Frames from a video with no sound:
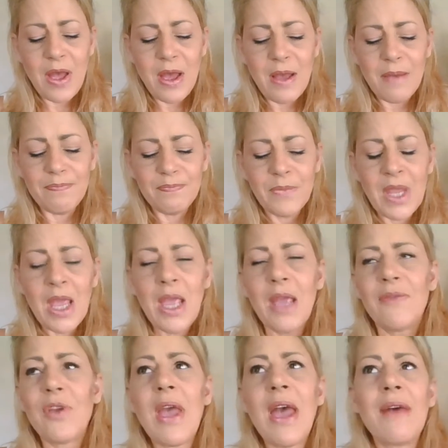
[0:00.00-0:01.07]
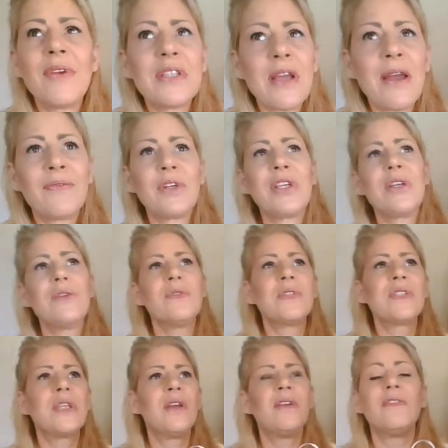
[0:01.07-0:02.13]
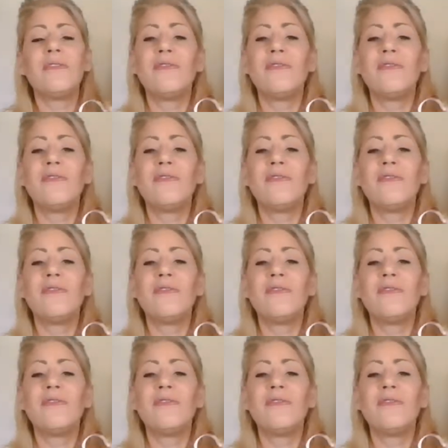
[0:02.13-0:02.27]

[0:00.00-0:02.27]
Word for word: um, if you haven't ever used